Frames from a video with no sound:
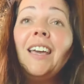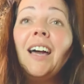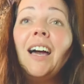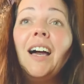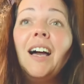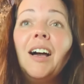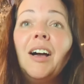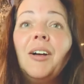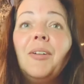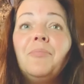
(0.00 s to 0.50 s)

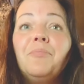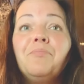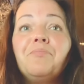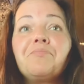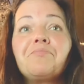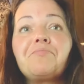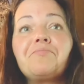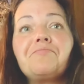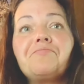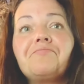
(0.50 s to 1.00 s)

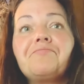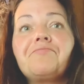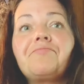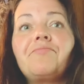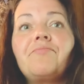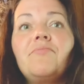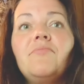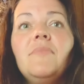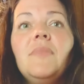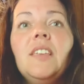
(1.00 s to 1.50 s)

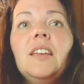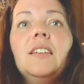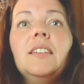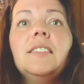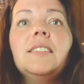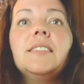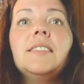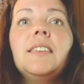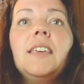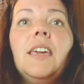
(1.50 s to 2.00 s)

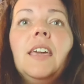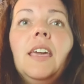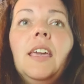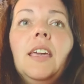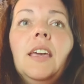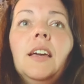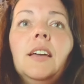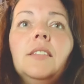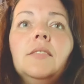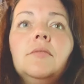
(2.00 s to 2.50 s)
Let's see.